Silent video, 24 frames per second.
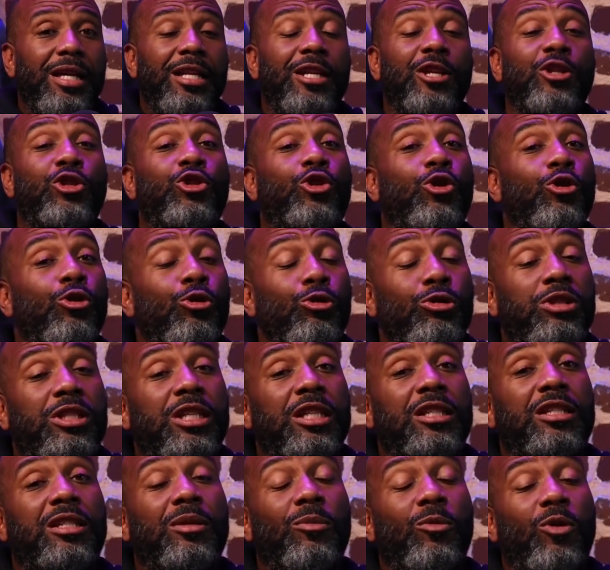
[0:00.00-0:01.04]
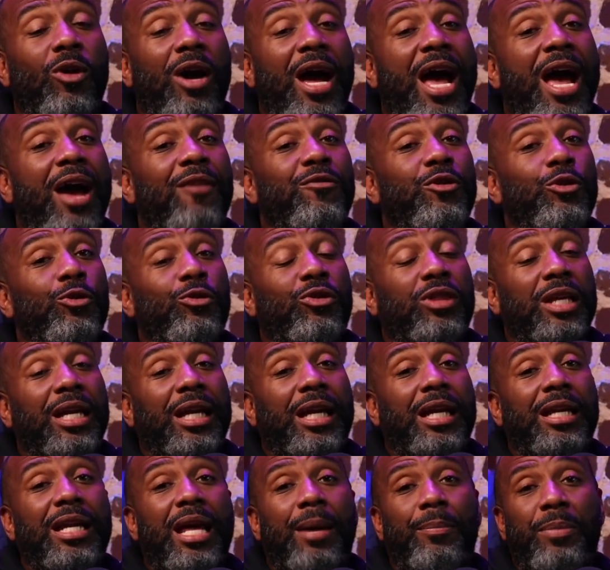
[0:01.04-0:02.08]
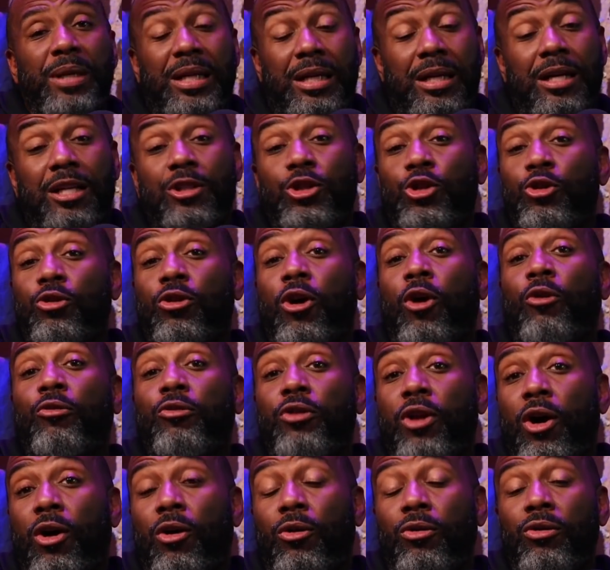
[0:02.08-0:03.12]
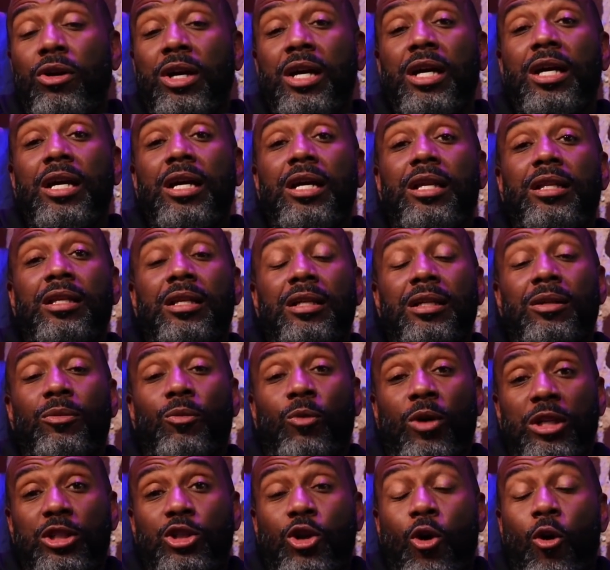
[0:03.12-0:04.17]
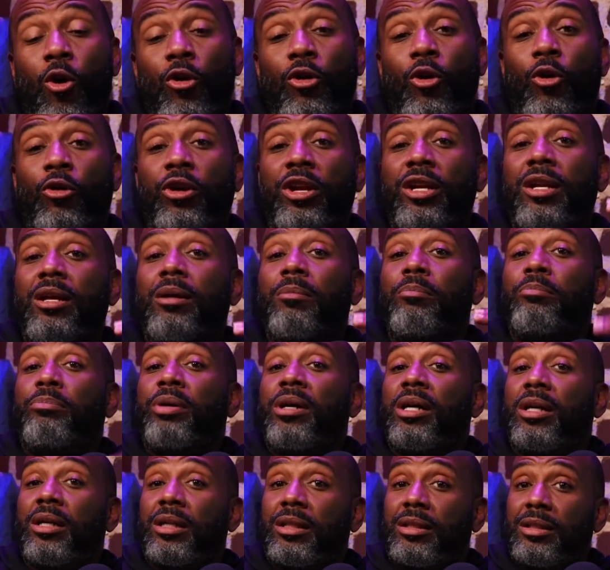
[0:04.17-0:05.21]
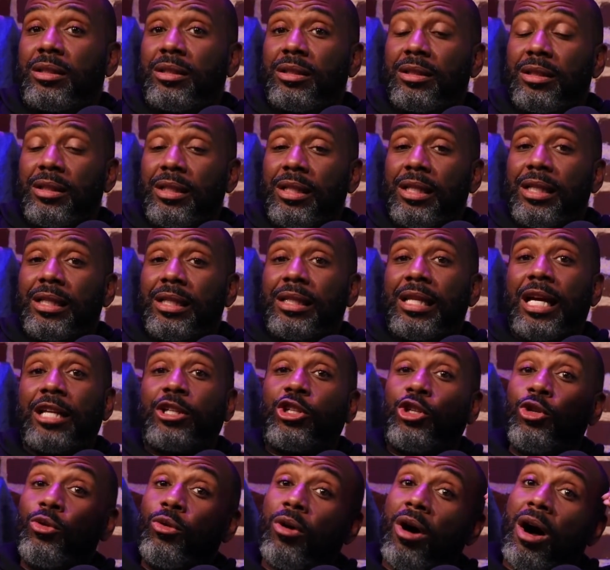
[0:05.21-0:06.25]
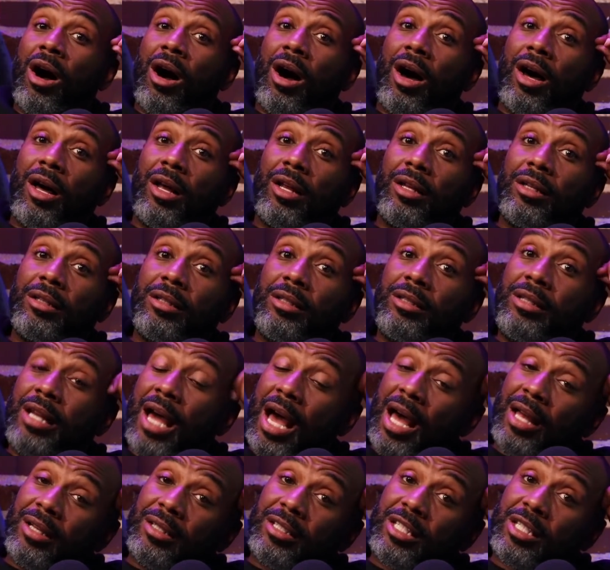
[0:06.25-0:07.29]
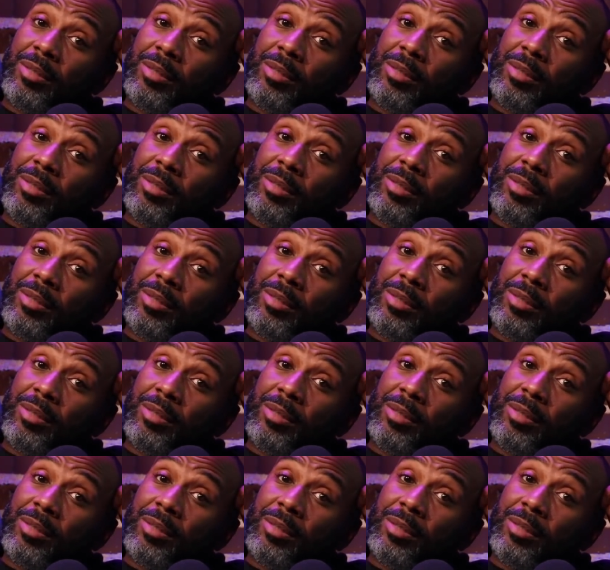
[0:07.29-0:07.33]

The school system will have you thinking that because you don't know what's going on in them books, that you are not